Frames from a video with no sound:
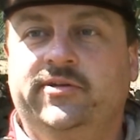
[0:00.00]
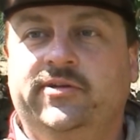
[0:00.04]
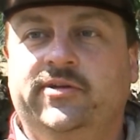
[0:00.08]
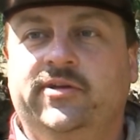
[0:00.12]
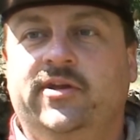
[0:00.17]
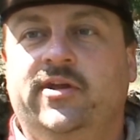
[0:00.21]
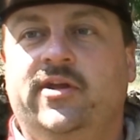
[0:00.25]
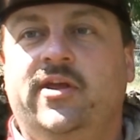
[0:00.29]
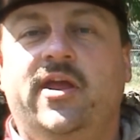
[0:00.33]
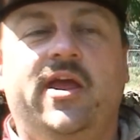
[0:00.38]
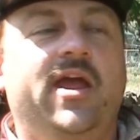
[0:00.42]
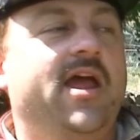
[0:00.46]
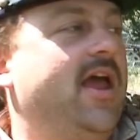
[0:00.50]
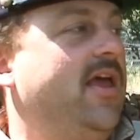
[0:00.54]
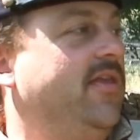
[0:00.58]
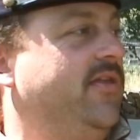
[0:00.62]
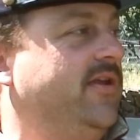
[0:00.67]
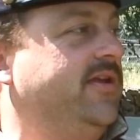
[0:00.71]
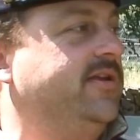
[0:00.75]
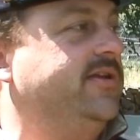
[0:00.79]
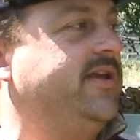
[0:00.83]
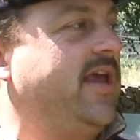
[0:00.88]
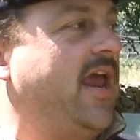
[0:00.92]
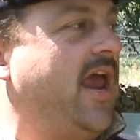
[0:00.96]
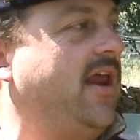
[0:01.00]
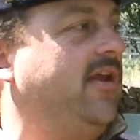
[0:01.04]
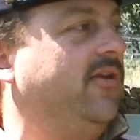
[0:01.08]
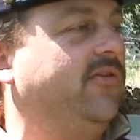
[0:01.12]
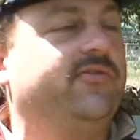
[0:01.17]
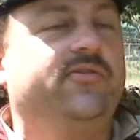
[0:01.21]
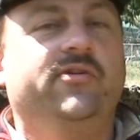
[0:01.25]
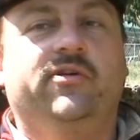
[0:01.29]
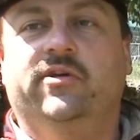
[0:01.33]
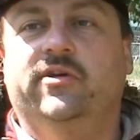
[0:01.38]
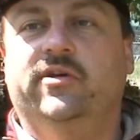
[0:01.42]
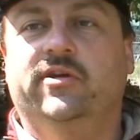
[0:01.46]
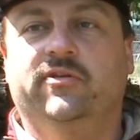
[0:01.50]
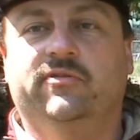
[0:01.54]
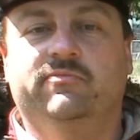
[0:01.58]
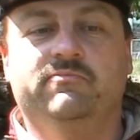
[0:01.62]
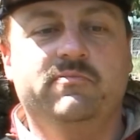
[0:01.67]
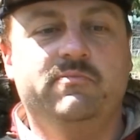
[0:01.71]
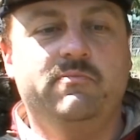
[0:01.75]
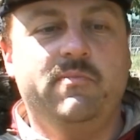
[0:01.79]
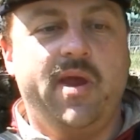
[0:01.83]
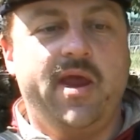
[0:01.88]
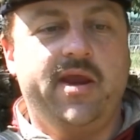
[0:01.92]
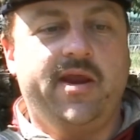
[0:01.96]
Uh-huh. And then canister is
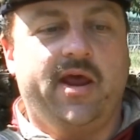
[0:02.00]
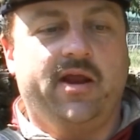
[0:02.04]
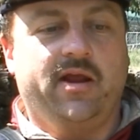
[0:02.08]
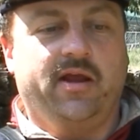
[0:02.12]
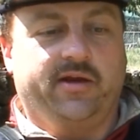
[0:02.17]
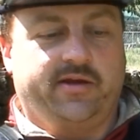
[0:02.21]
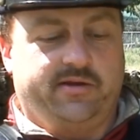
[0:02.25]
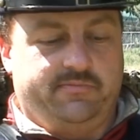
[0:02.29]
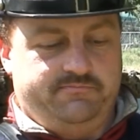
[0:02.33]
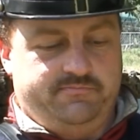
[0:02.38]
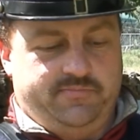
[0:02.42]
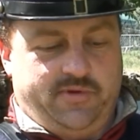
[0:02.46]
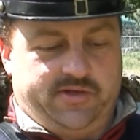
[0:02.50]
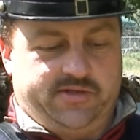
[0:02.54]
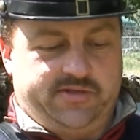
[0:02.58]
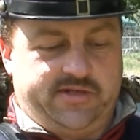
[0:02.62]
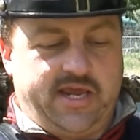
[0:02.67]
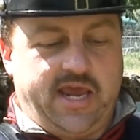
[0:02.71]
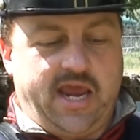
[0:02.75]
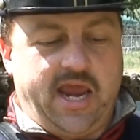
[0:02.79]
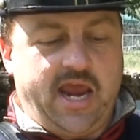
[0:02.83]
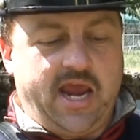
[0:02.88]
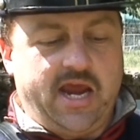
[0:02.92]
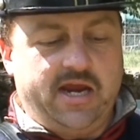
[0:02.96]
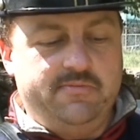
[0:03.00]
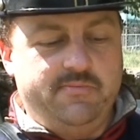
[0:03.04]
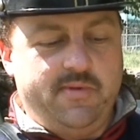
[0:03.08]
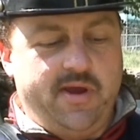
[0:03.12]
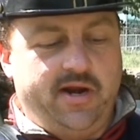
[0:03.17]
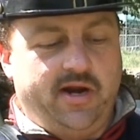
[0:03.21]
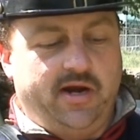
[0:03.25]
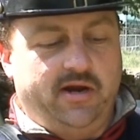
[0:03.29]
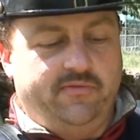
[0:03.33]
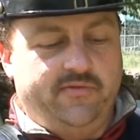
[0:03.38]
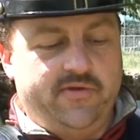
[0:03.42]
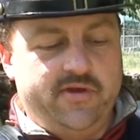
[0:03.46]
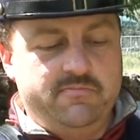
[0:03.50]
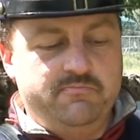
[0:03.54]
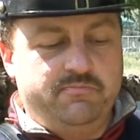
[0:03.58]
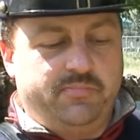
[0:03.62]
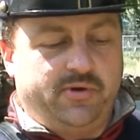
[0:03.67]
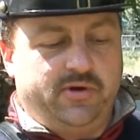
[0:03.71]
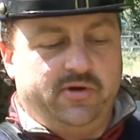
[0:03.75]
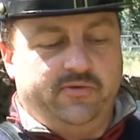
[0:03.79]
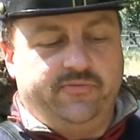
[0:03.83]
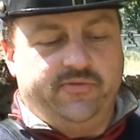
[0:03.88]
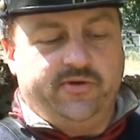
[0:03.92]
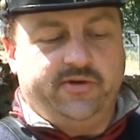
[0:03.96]
made out like a can made out of
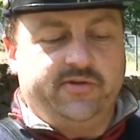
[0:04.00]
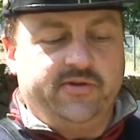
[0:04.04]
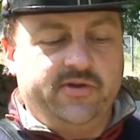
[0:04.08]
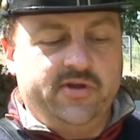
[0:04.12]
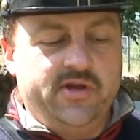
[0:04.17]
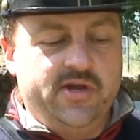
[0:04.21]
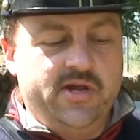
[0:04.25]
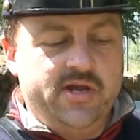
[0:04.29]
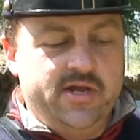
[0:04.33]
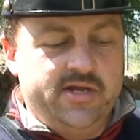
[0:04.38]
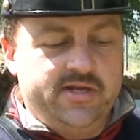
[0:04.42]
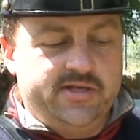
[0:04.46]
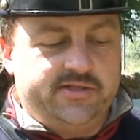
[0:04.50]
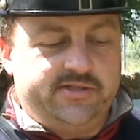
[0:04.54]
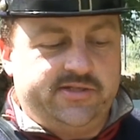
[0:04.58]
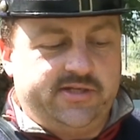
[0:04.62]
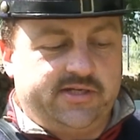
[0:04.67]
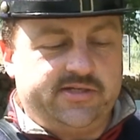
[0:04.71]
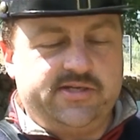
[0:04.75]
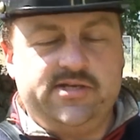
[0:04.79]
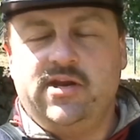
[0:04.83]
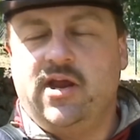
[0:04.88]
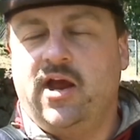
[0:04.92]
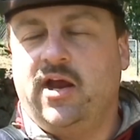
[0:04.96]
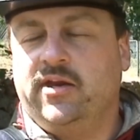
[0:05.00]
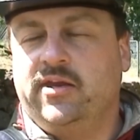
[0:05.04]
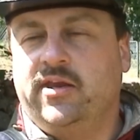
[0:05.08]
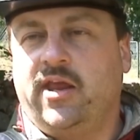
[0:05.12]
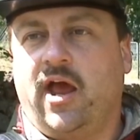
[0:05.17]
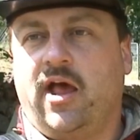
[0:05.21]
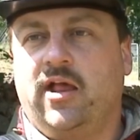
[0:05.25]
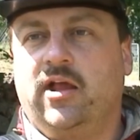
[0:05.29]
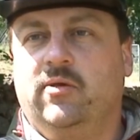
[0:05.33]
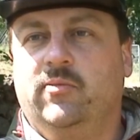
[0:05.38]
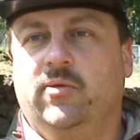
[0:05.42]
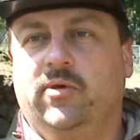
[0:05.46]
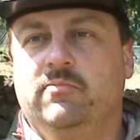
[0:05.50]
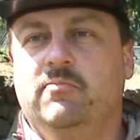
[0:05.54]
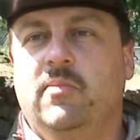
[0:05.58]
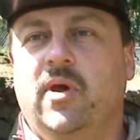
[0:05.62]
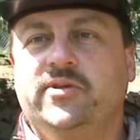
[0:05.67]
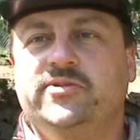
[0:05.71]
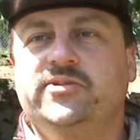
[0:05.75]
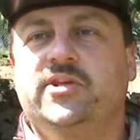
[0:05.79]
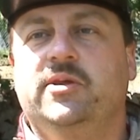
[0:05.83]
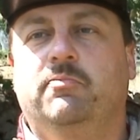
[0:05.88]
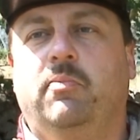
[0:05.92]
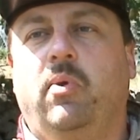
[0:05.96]
imperfect 69 caliber
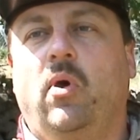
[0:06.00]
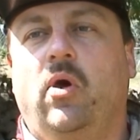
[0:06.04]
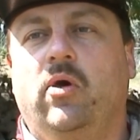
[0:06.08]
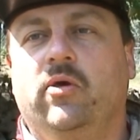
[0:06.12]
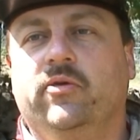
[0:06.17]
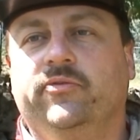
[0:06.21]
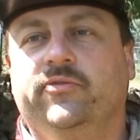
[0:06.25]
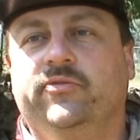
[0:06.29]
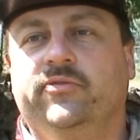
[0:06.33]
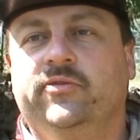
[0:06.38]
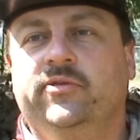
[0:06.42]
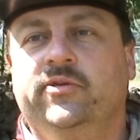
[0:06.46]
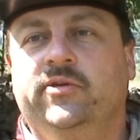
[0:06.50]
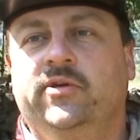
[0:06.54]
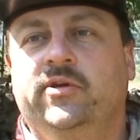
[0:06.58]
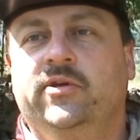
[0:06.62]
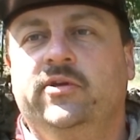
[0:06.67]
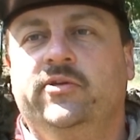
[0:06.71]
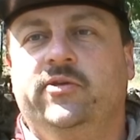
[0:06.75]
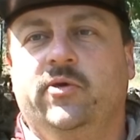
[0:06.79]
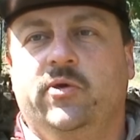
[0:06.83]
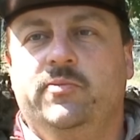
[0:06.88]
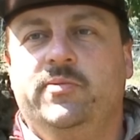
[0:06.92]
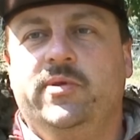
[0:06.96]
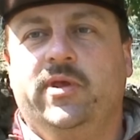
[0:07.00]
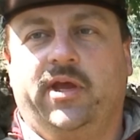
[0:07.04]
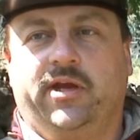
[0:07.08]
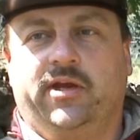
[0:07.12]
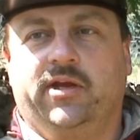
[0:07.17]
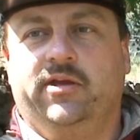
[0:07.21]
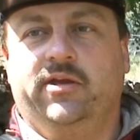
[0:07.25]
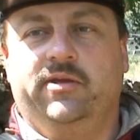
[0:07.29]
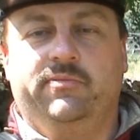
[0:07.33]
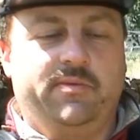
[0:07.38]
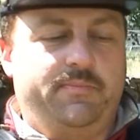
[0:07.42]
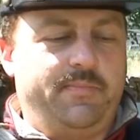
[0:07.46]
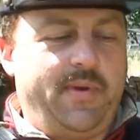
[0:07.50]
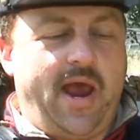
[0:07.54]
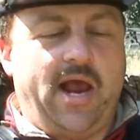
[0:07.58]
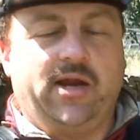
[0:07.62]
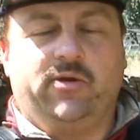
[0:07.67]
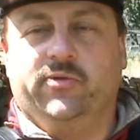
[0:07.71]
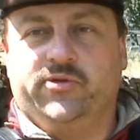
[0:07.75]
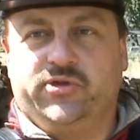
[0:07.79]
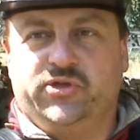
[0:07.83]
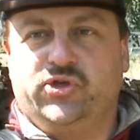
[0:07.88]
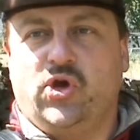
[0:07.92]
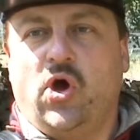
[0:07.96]
musket balls. So it would be like packed
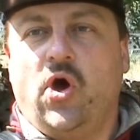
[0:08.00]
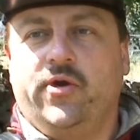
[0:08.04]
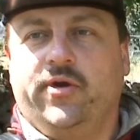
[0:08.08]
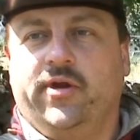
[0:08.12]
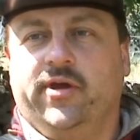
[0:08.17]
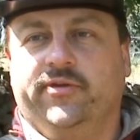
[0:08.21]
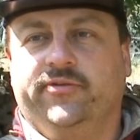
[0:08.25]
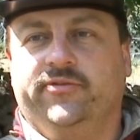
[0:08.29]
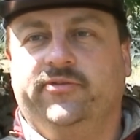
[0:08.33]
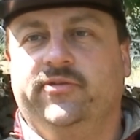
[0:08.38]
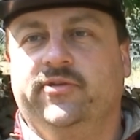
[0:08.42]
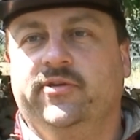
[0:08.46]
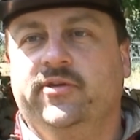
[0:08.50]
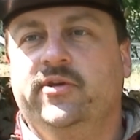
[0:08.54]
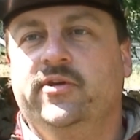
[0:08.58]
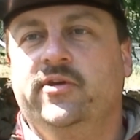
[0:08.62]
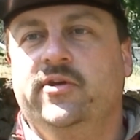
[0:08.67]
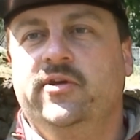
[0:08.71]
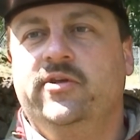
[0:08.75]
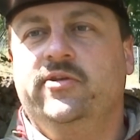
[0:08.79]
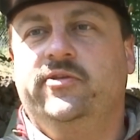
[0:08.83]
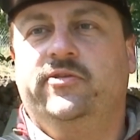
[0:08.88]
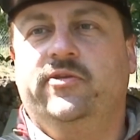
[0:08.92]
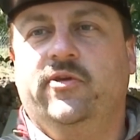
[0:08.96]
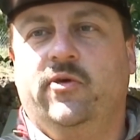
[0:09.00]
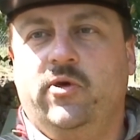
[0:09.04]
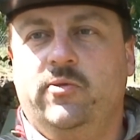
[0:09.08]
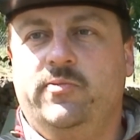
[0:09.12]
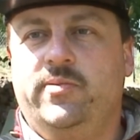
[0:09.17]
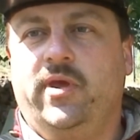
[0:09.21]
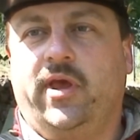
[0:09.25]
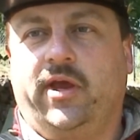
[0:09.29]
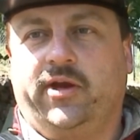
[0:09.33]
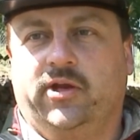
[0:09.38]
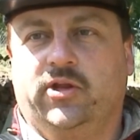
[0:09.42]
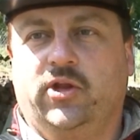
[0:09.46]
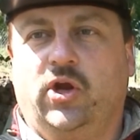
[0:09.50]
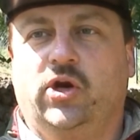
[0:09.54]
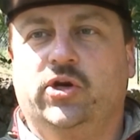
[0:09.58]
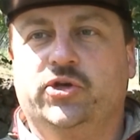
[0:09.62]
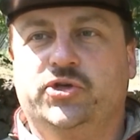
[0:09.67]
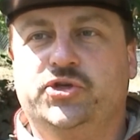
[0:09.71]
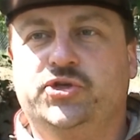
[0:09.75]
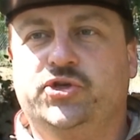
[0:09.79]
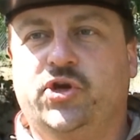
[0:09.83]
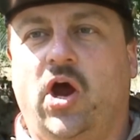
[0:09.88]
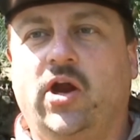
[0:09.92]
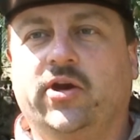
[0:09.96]
with sawdust. Okay. So it would be like a large
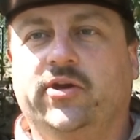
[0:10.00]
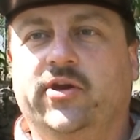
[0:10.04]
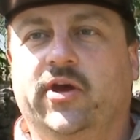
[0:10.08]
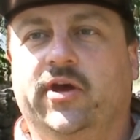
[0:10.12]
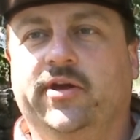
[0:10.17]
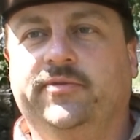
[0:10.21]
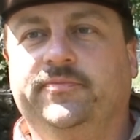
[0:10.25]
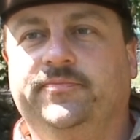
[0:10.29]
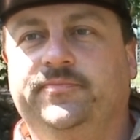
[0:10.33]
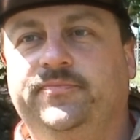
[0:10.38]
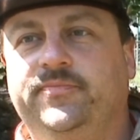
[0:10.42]
shotgun.